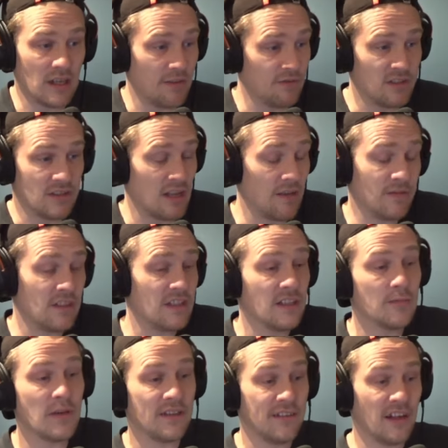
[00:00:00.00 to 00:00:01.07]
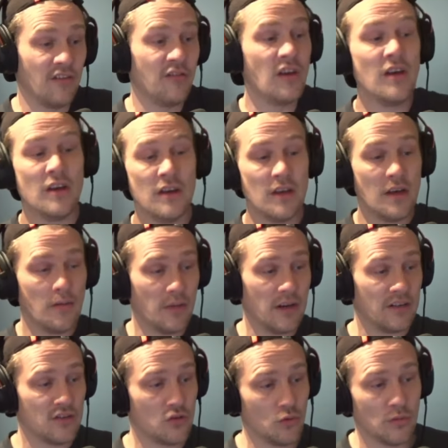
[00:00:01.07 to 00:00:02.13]
I haven't seen it myself, but I
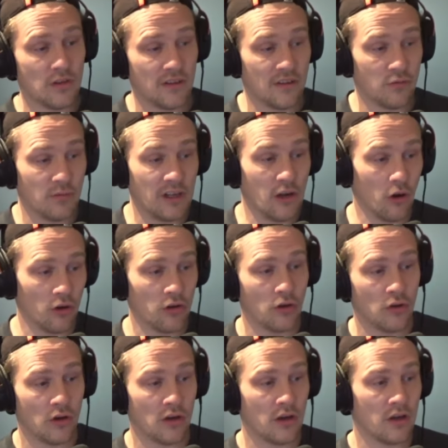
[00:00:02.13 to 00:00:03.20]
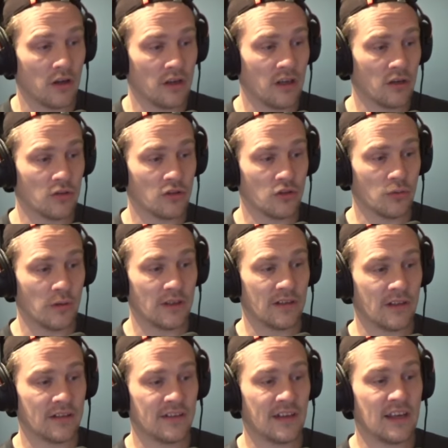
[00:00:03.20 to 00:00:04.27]
assume this is real, on her uh, account on
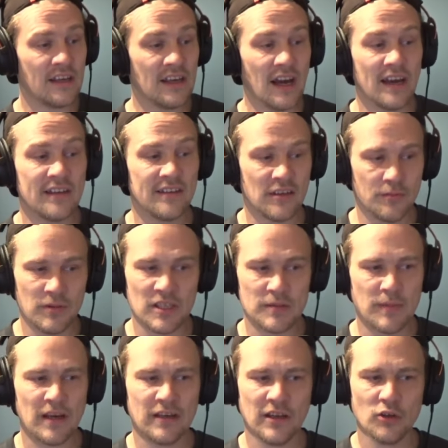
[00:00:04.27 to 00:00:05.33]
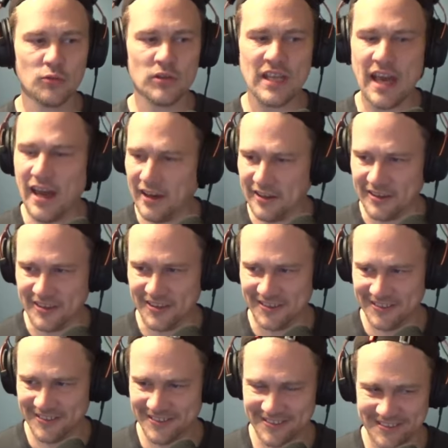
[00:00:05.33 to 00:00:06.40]
Twitter, saying, guys, it appears my account was hacked.
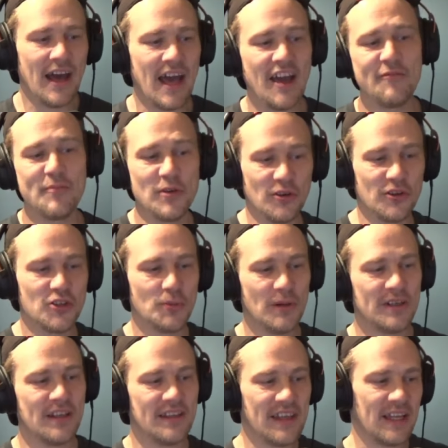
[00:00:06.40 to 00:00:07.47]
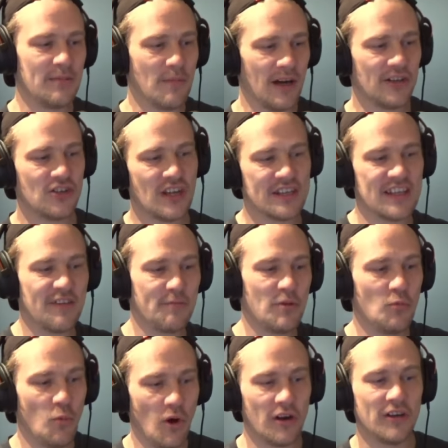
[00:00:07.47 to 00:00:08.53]
I haven't been on Twitter that much as I've
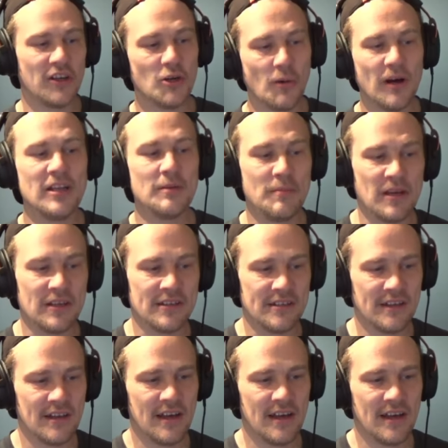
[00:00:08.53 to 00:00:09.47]
been working quite a bit.